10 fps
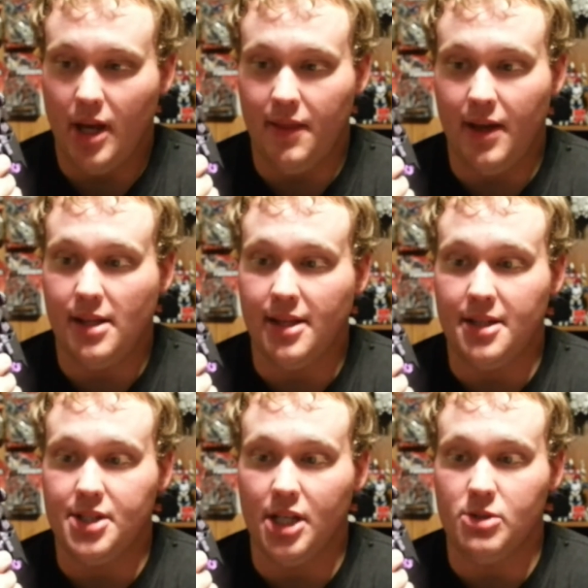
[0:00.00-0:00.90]
And
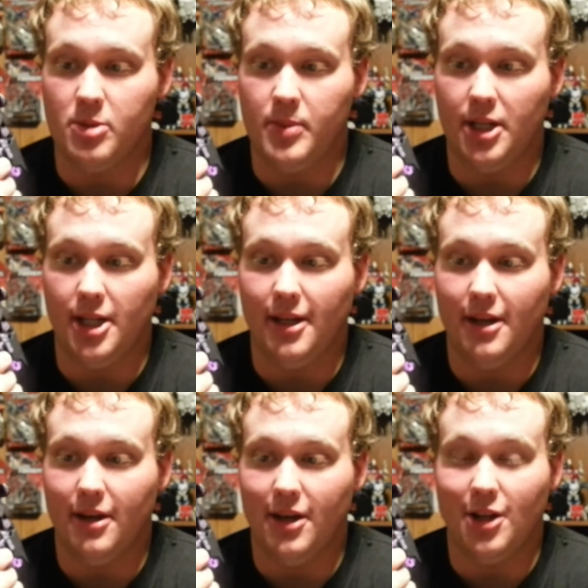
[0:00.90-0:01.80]
that seems to
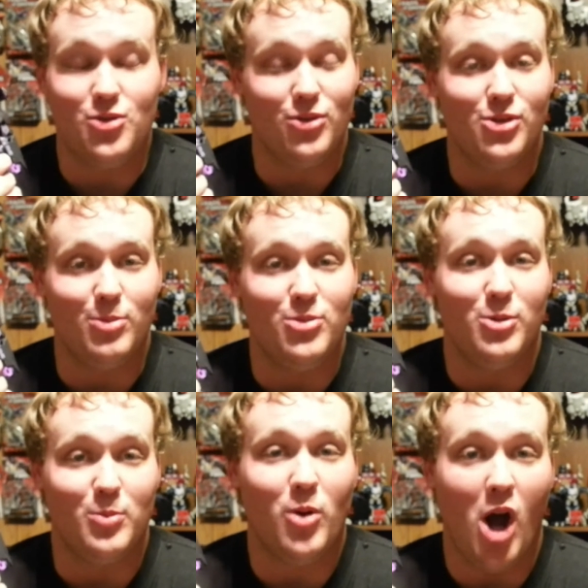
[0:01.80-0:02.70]
be just
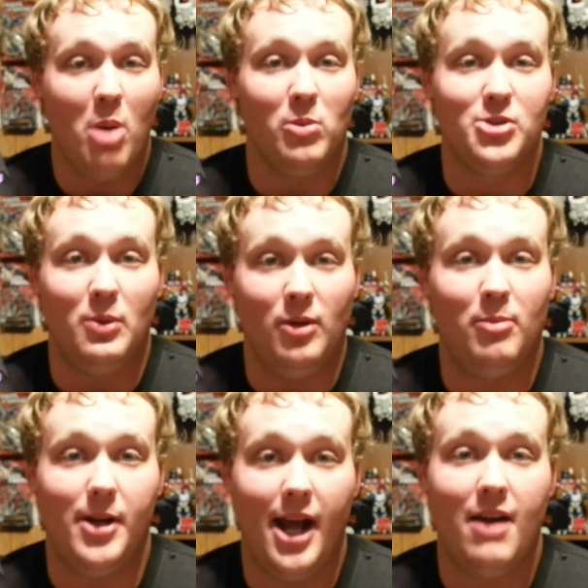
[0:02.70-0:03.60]
some problems that
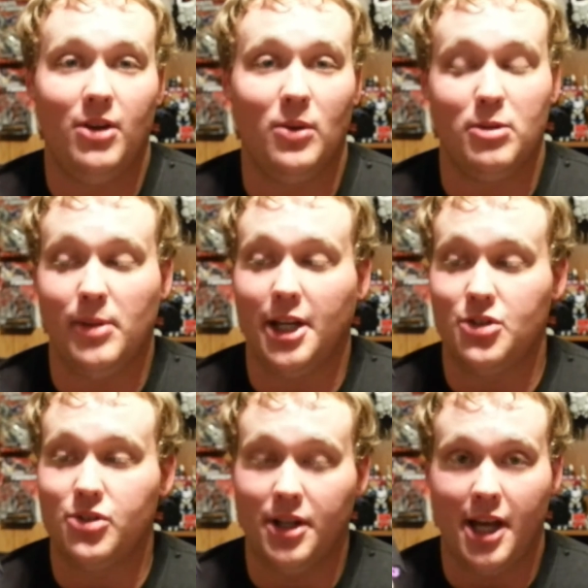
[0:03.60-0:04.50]
we've been having with
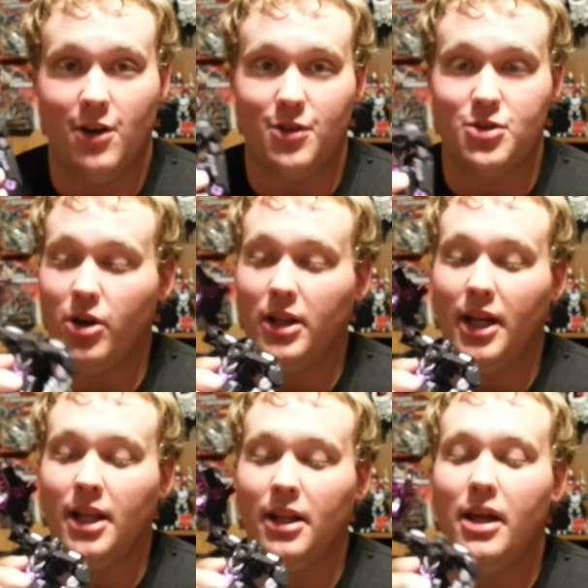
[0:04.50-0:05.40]
Megatron,
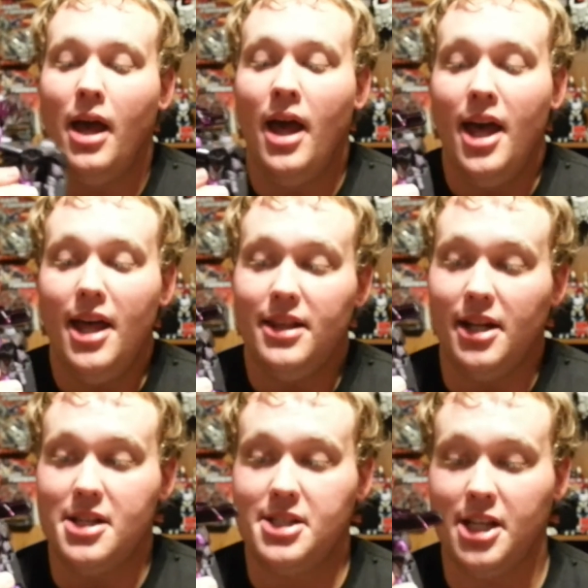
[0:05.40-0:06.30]
Galvatron lately,
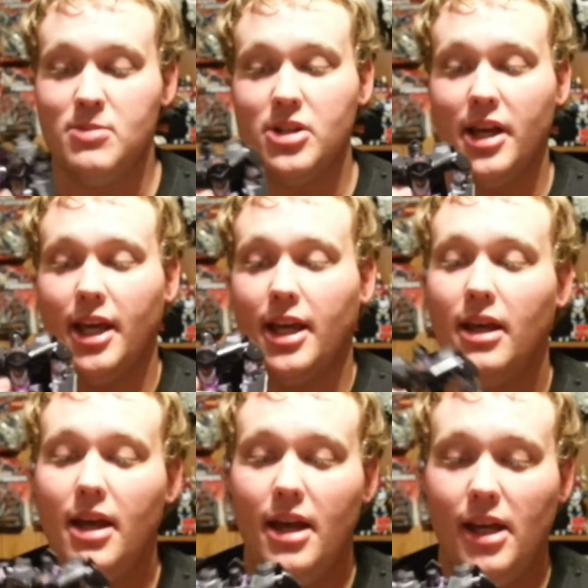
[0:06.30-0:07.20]
that it seems
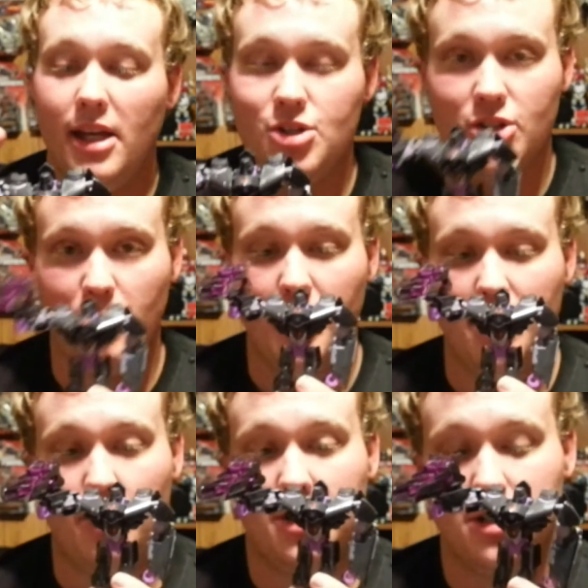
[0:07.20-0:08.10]
like it should have
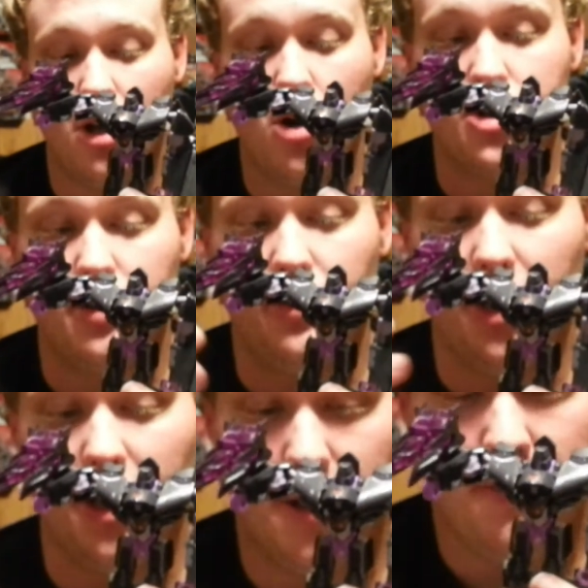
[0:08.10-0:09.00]
been a much larger
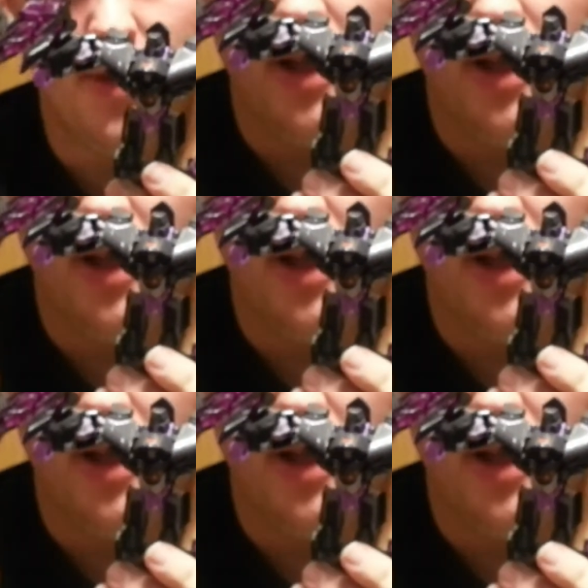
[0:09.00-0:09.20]
figure